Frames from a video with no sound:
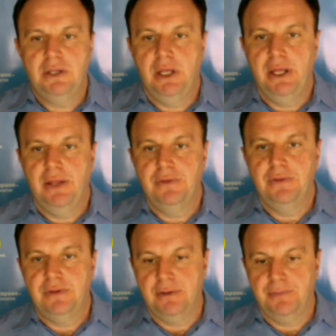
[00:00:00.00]

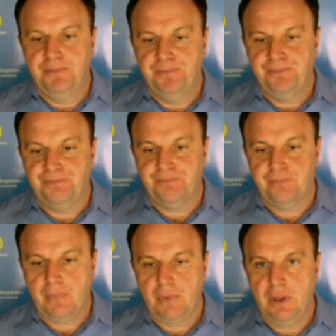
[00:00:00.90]
and
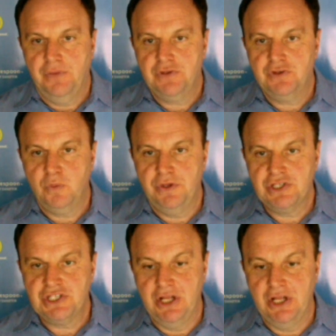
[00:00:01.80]
this is when the
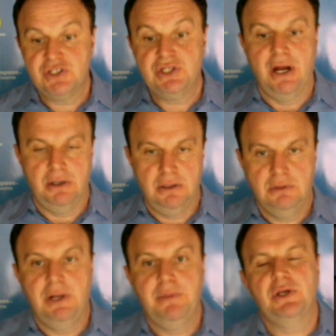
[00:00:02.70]
sell-off started,
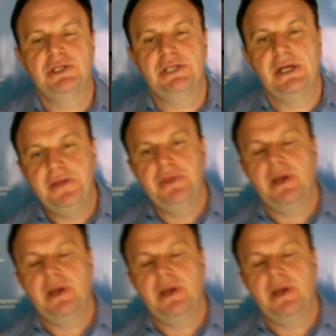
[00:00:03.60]
right? Because I think the